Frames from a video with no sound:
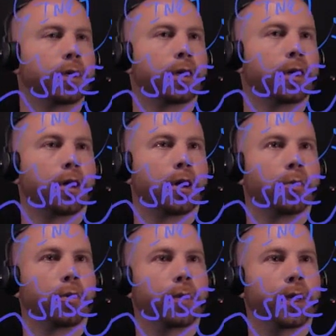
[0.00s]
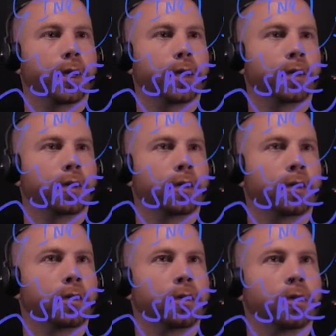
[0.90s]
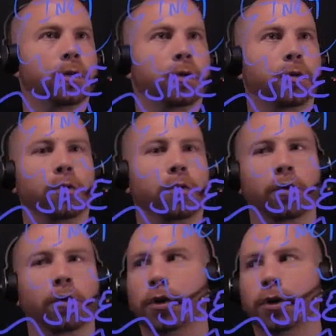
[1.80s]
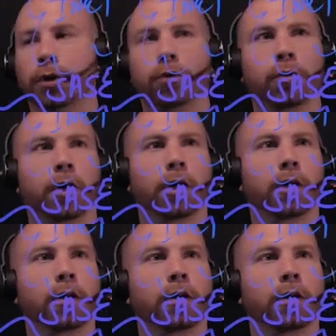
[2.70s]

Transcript: are permitted or you are